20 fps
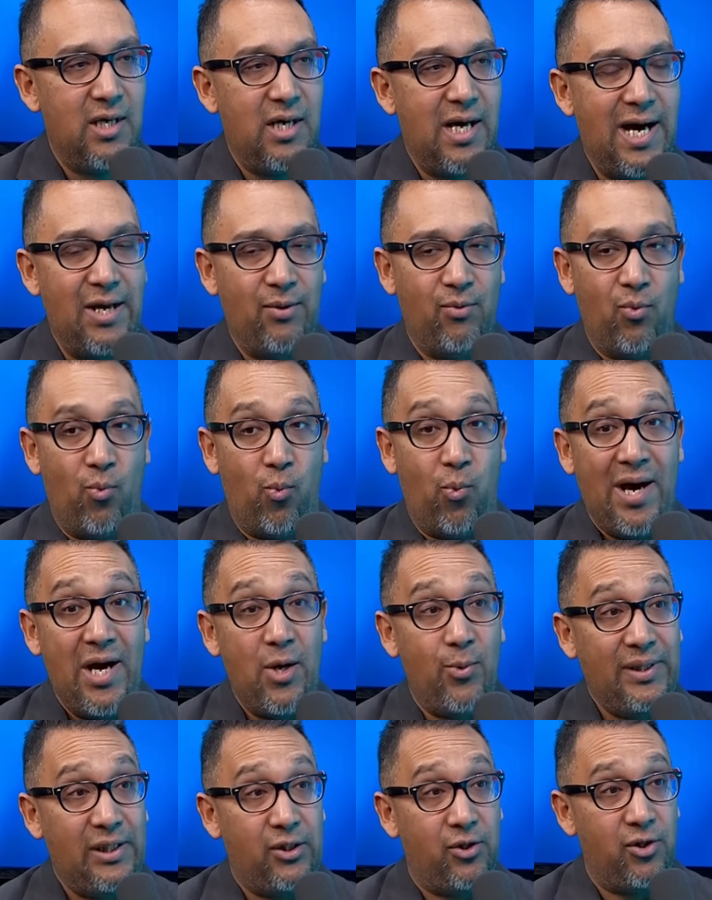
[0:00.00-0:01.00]
and where
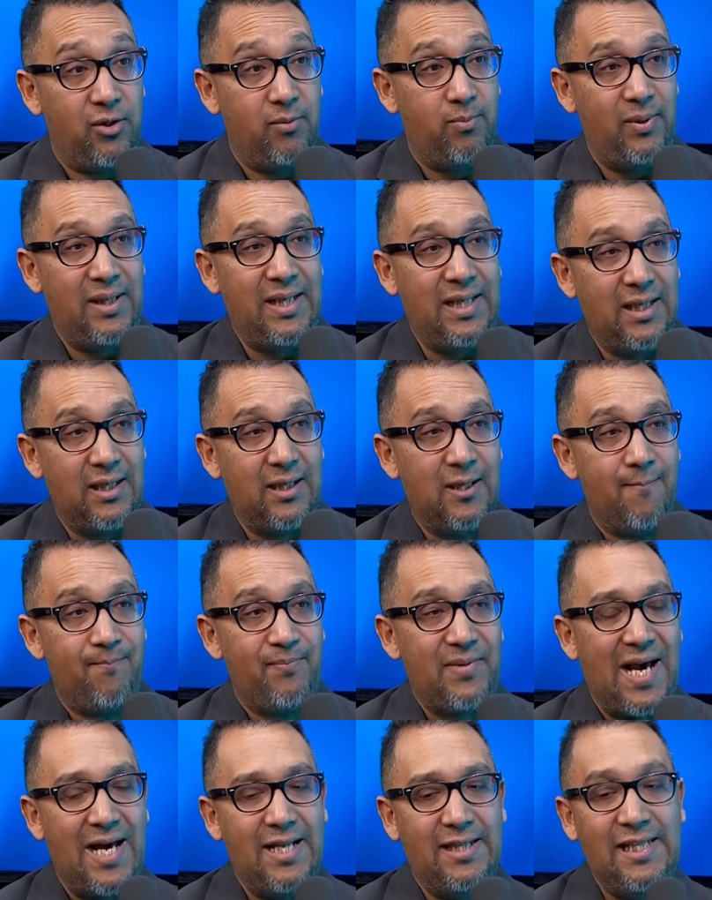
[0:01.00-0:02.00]
we could be.
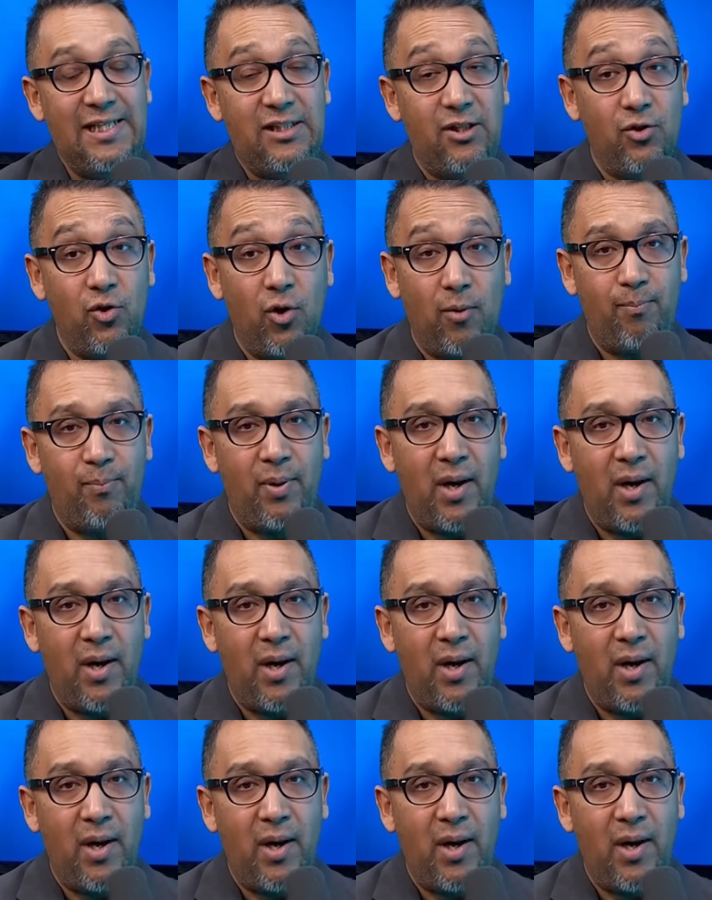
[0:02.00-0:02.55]
And these are not